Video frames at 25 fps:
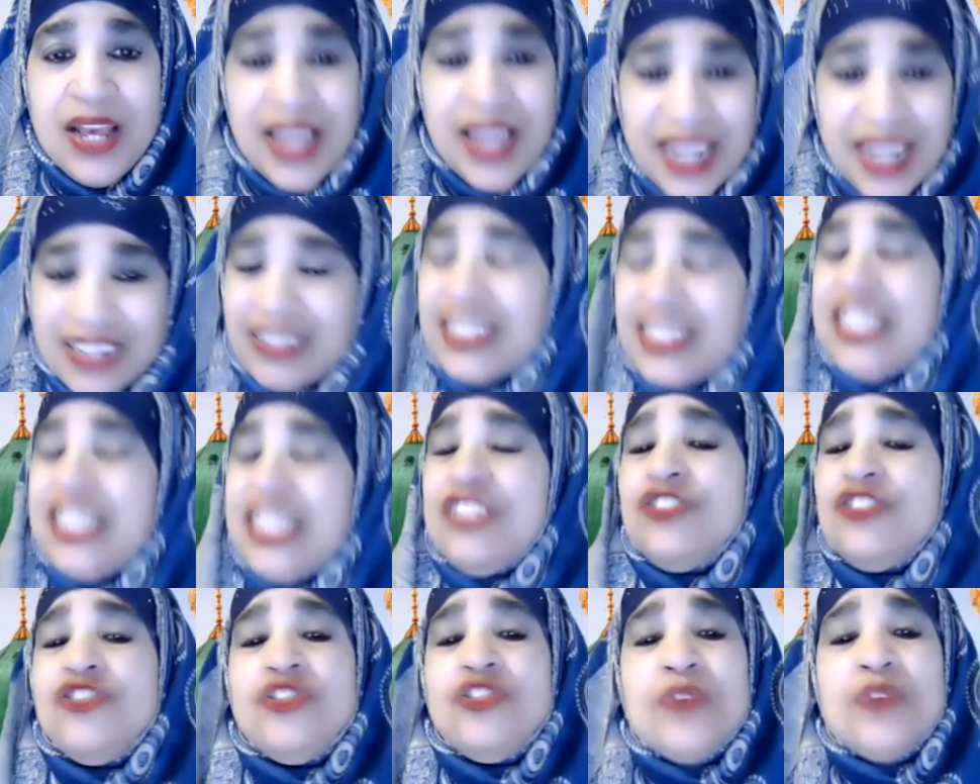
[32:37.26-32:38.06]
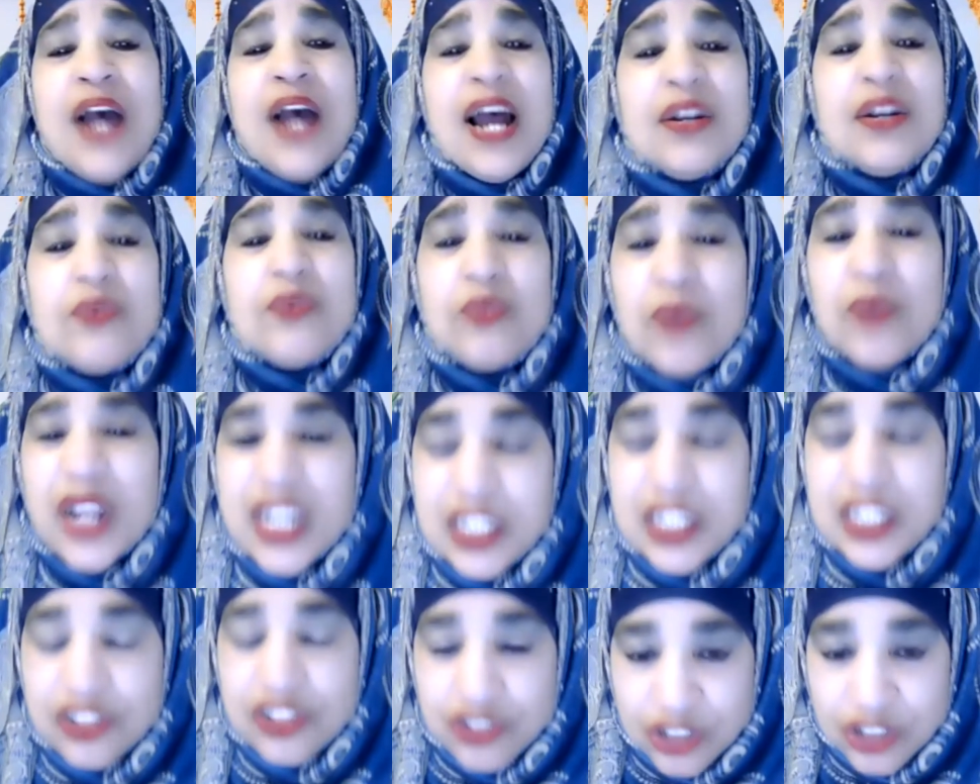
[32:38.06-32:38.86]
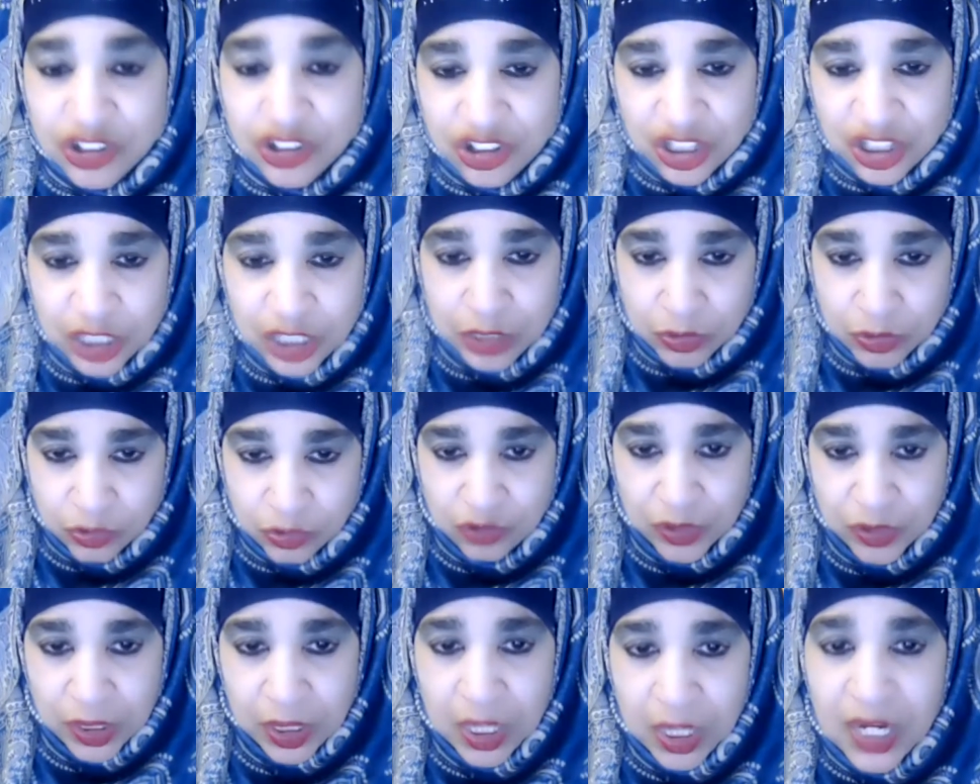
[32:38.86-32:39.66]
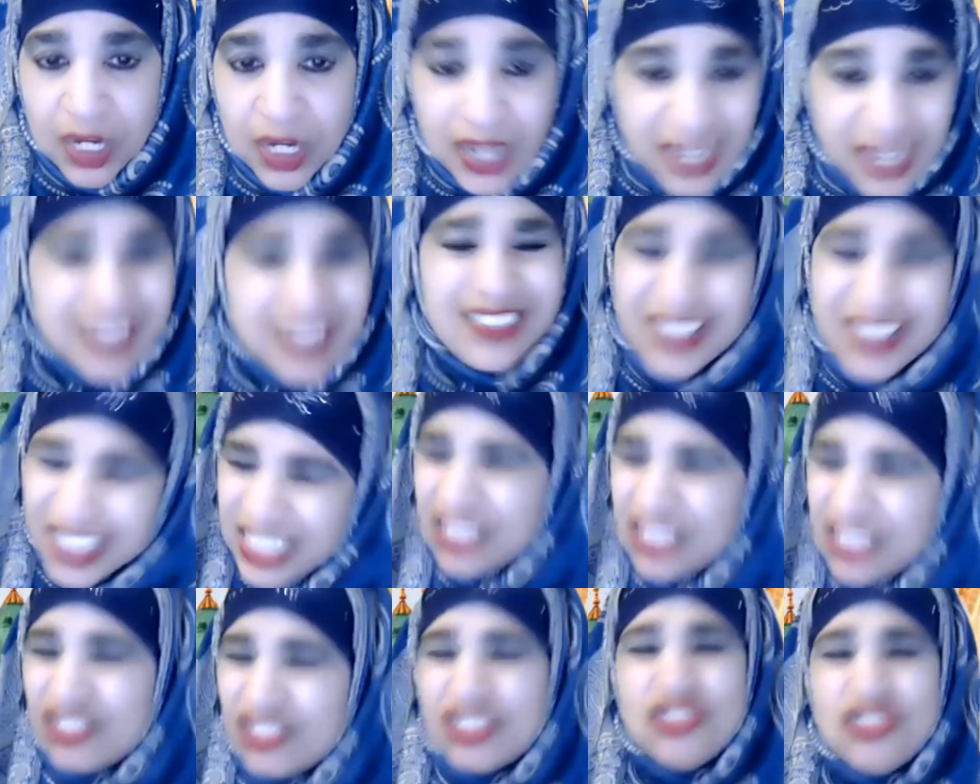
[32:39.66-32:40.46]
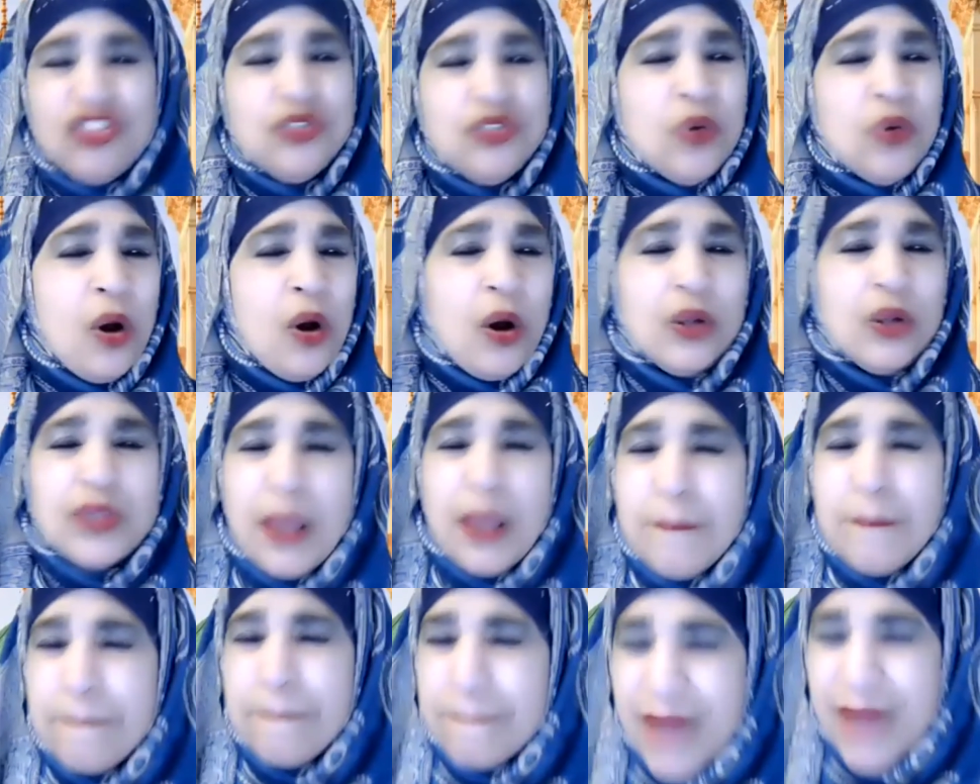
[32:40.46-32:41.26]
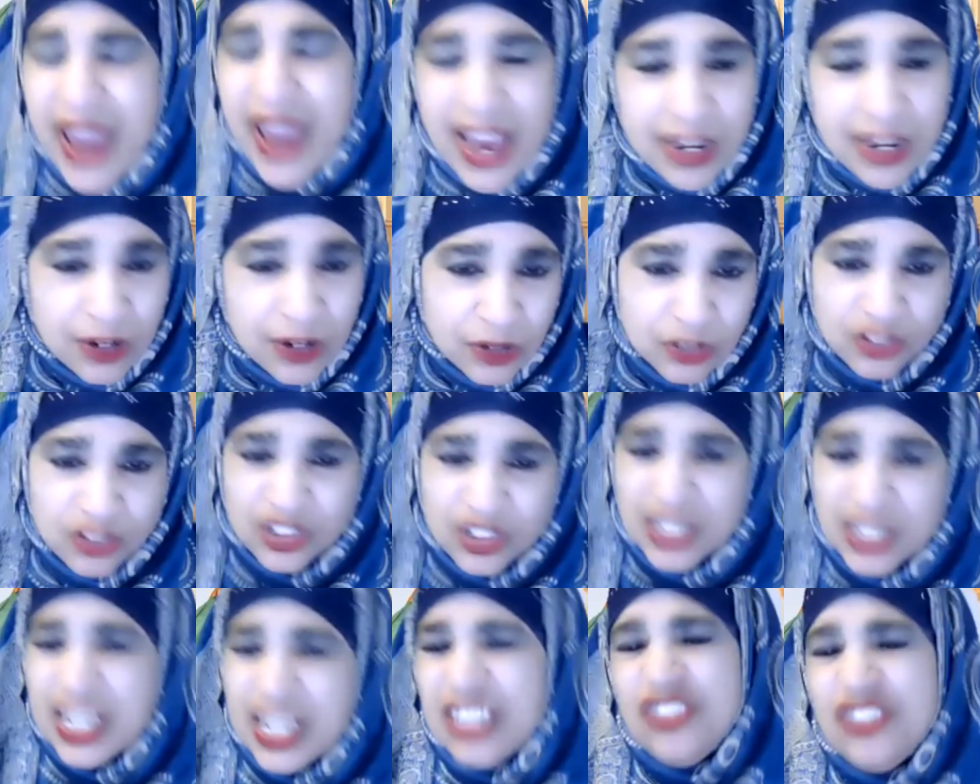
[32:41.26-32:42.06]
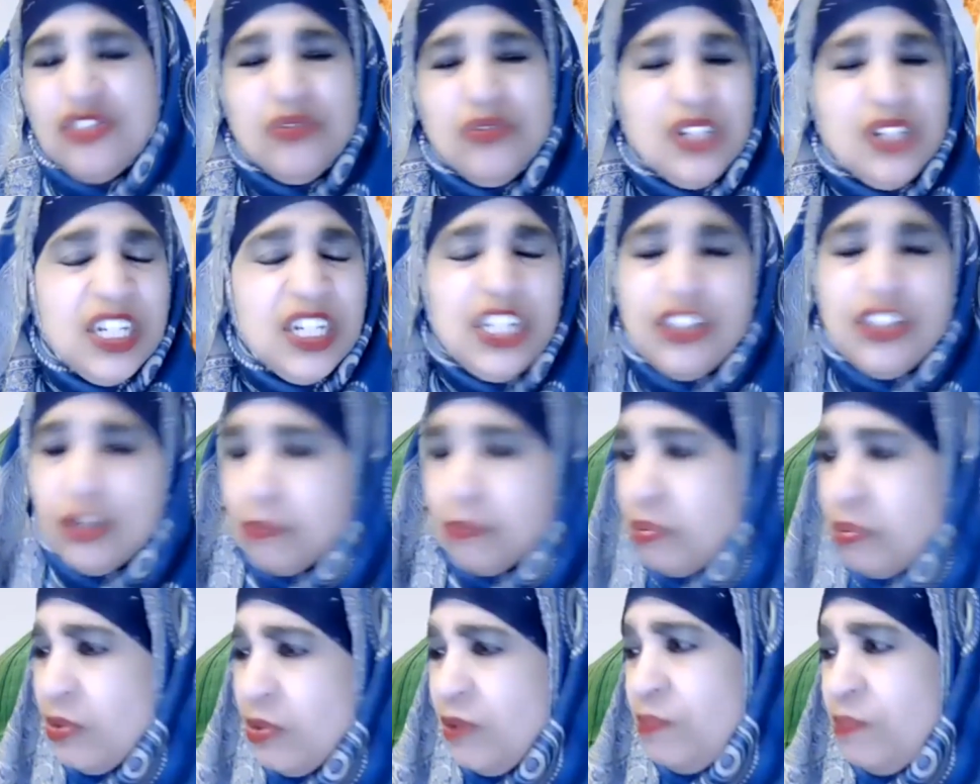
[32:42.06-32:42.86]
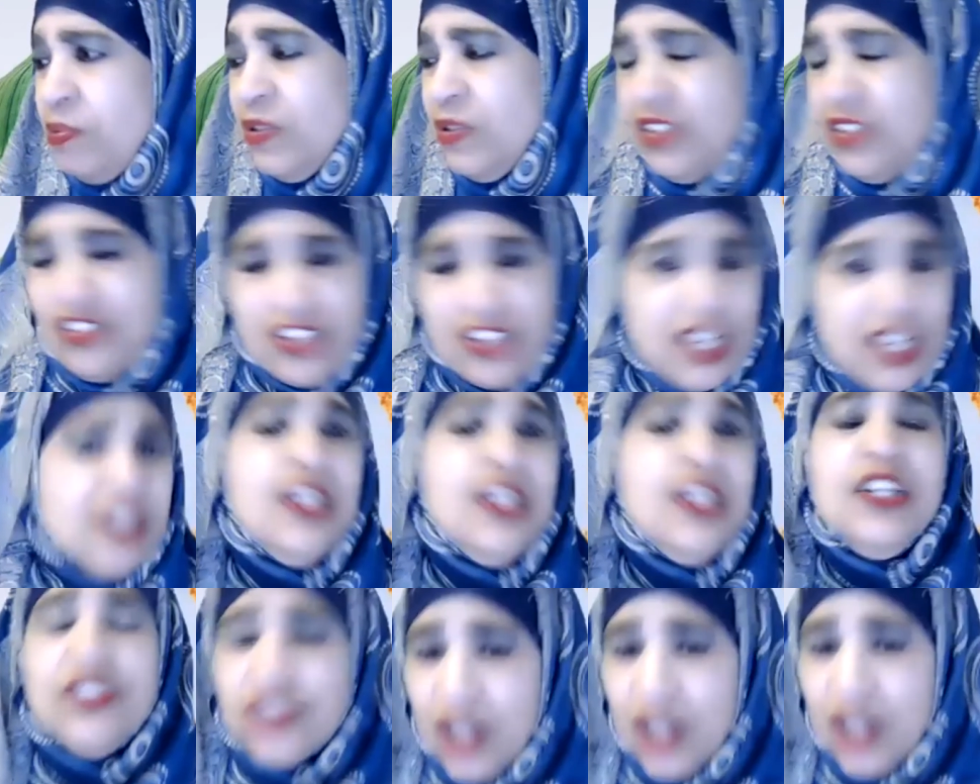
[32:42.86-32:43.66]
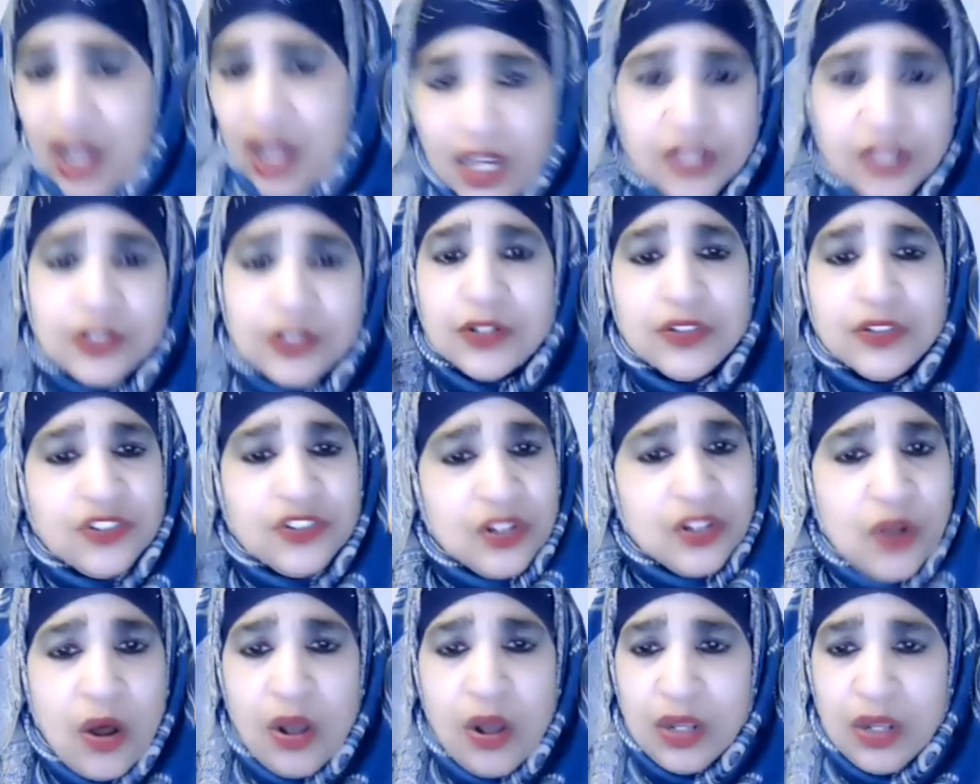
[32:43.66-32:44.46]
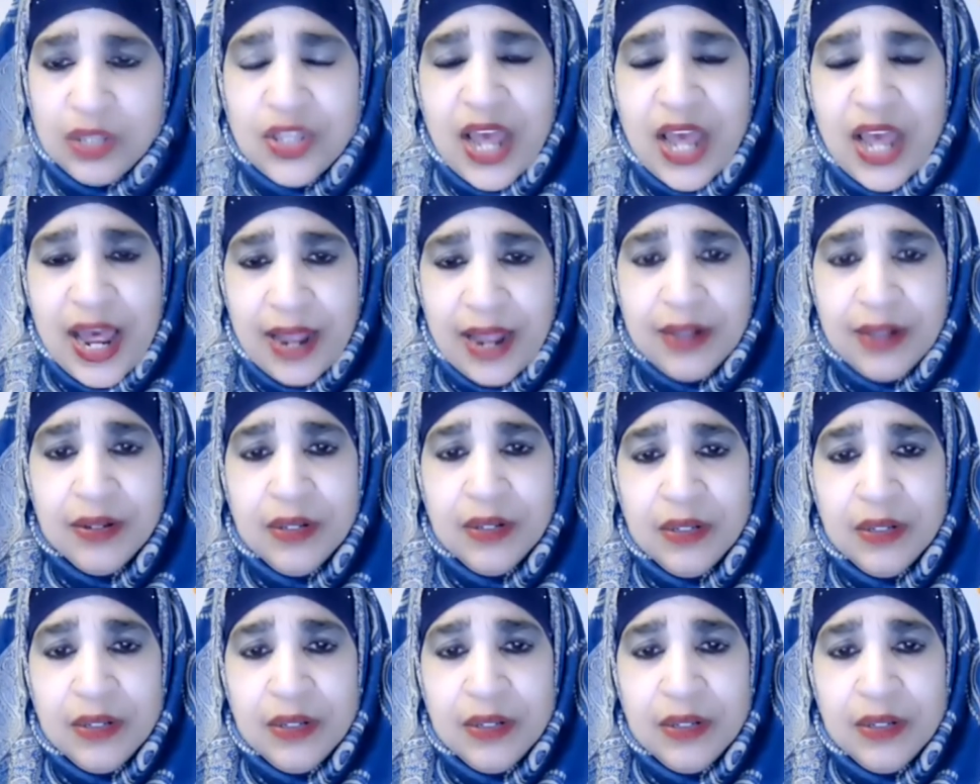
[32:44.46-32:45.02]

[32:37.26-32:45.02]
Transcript: It teaches you how to raise your children. It teaches you all the manners that you need to present to others and all of that.